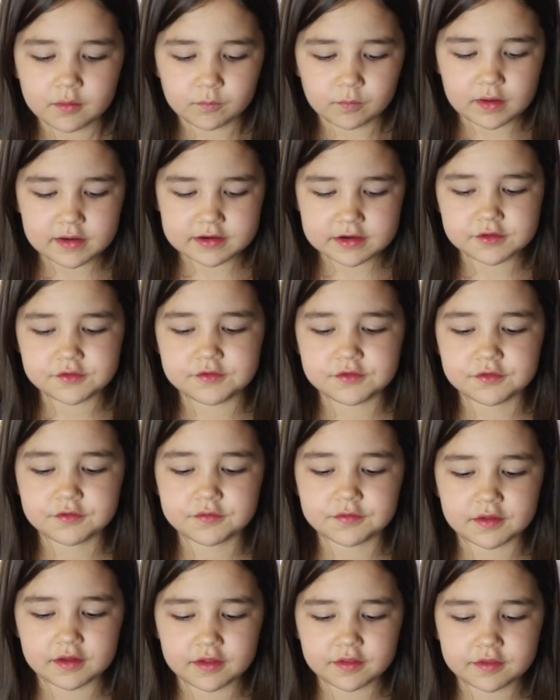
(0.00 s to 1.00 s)
when you
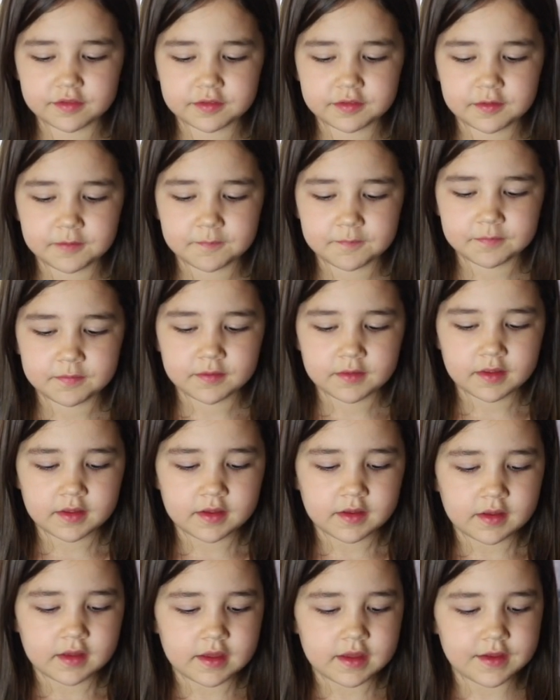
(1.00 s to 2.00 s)
do this.
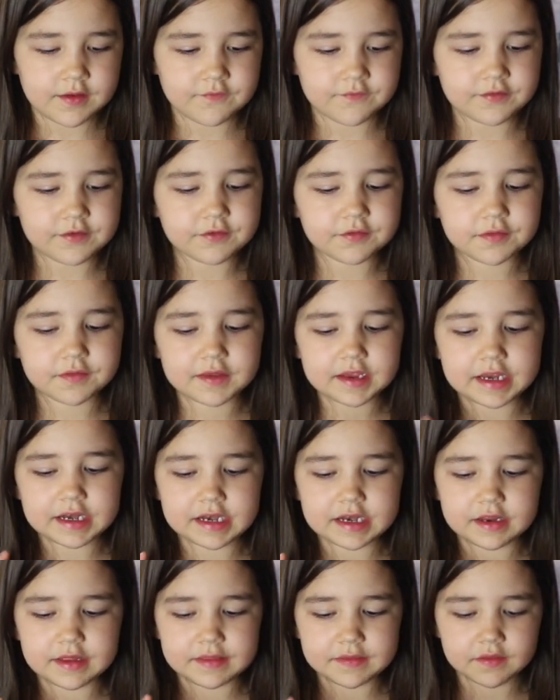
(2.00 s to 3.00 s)
If you
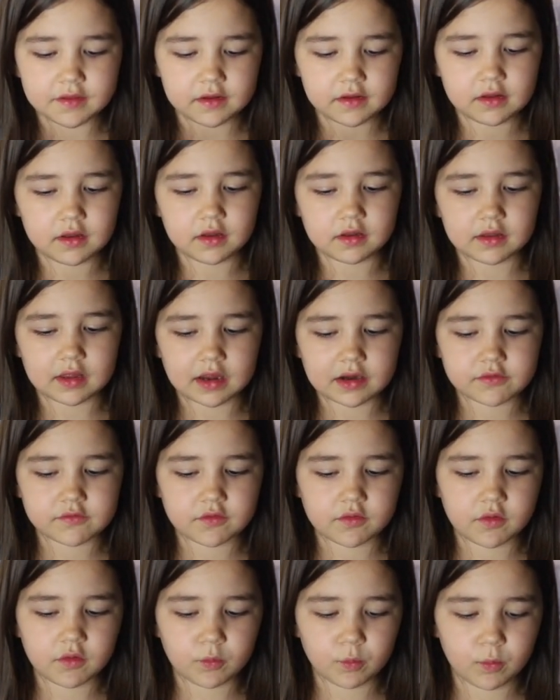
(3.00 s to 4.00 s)
see these
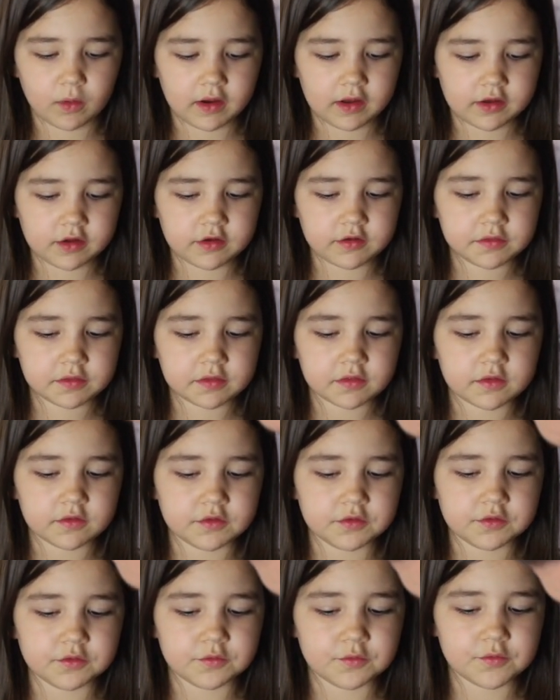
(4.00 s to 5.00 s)
electrical wires,
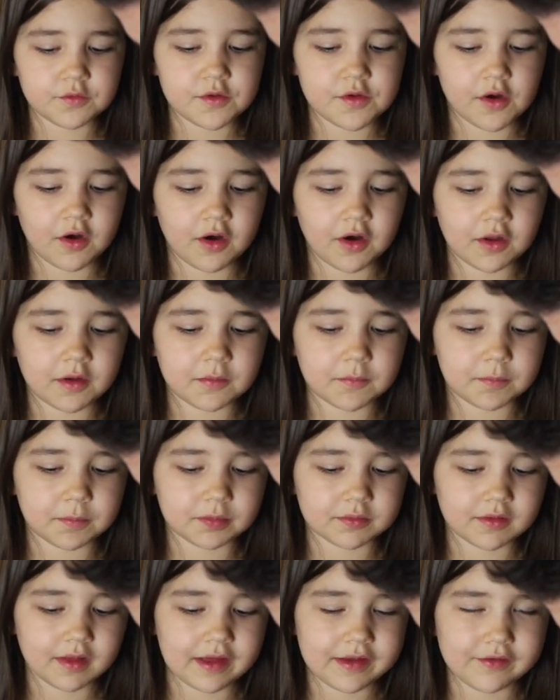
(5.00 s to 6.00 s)
do not
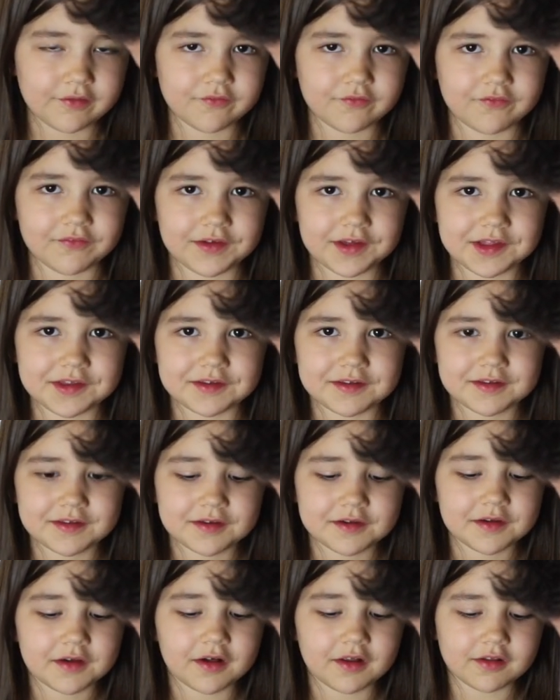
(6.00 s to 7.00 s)
play with it.
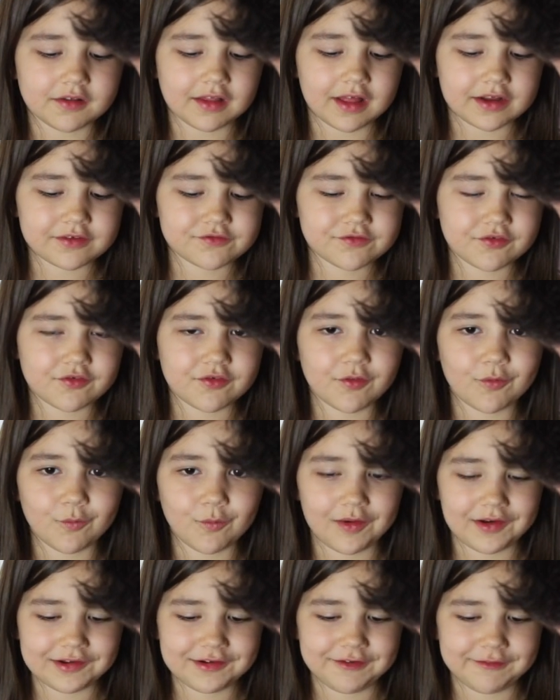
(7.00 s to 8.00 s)
Electrical
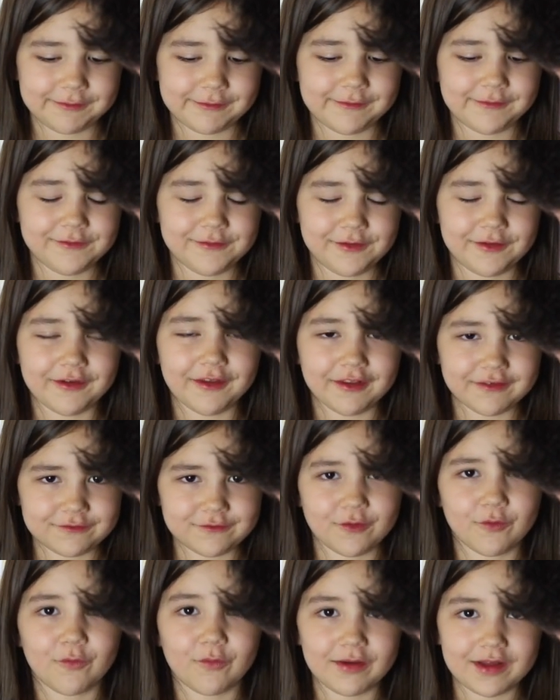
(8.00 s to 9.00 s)
wires are not a
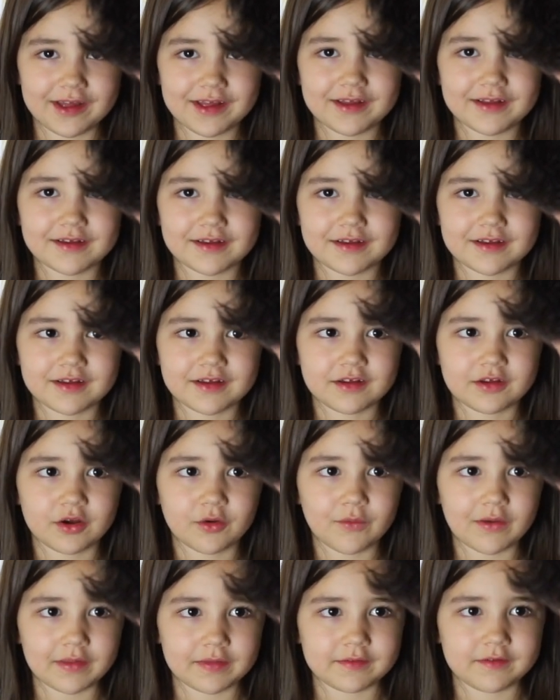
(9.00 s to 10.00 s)
toy.
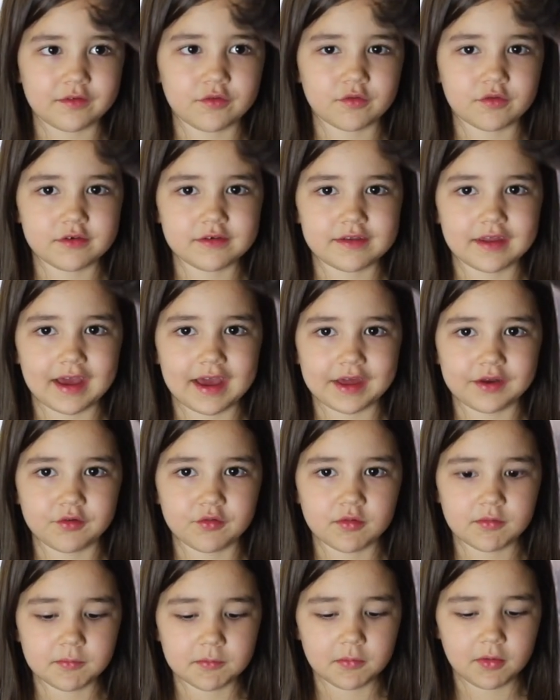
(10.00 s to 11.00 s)
Go ask your dad
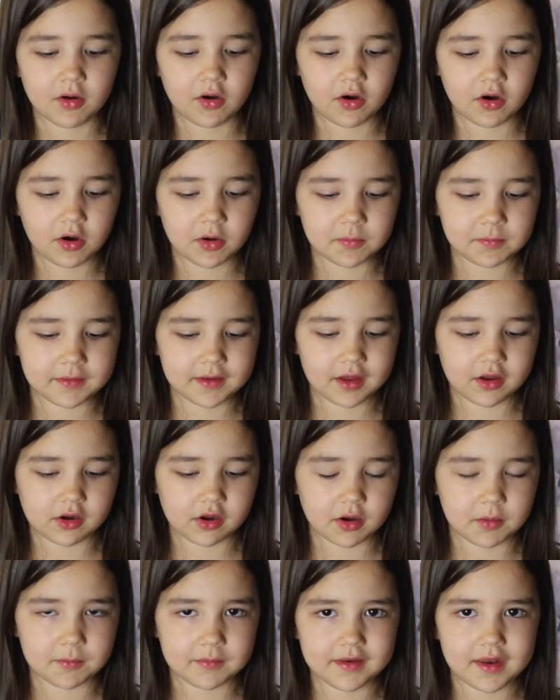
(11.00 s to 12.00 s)
or mom to
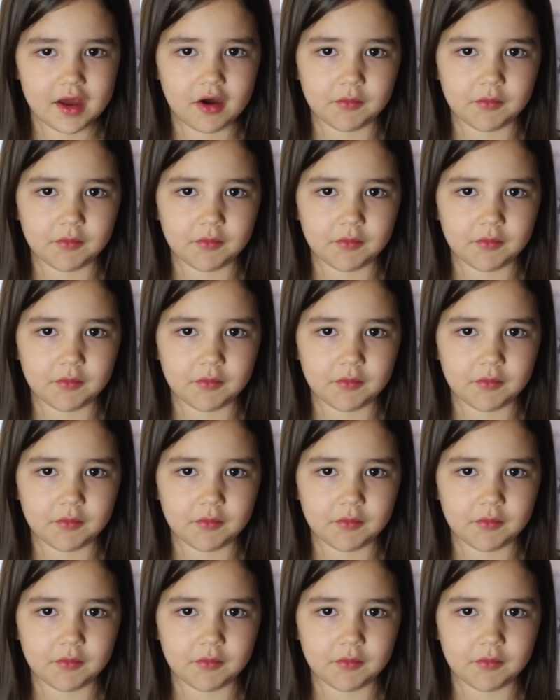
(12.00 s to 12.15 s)
come and